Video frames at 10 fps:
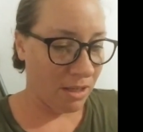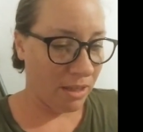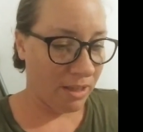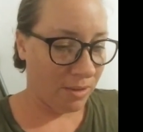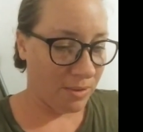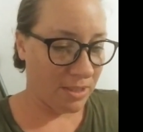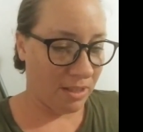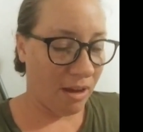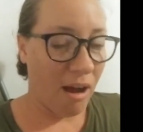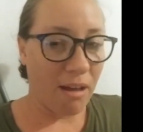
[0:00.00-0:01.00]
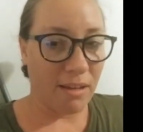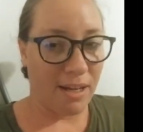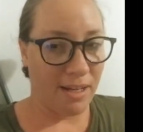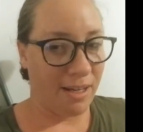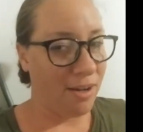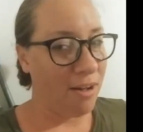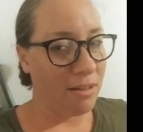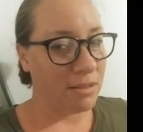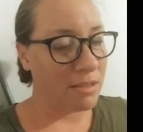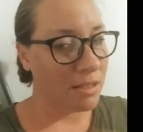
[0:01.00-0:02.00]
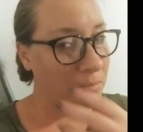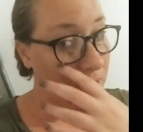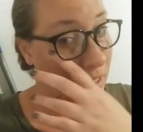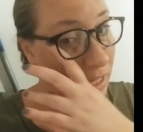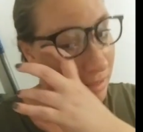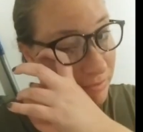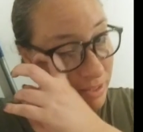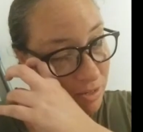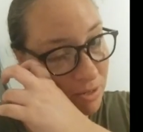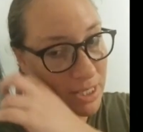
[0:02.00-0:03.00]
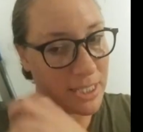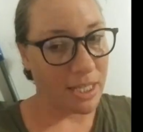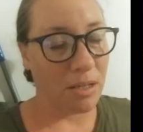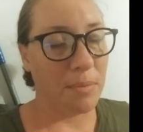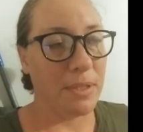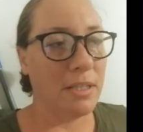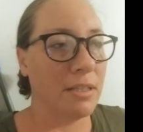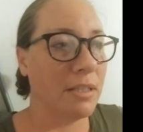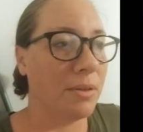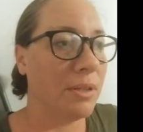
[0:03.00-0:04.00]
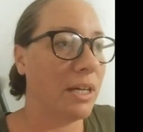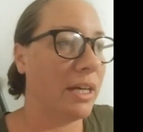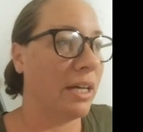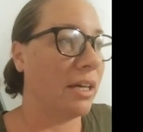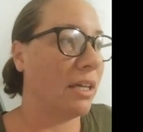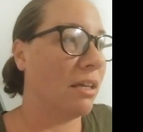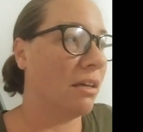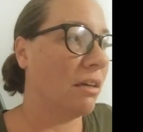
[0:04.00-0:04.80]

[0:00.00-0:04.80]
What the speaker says: I think it was a hotline I called or something. I have no idea, but they were like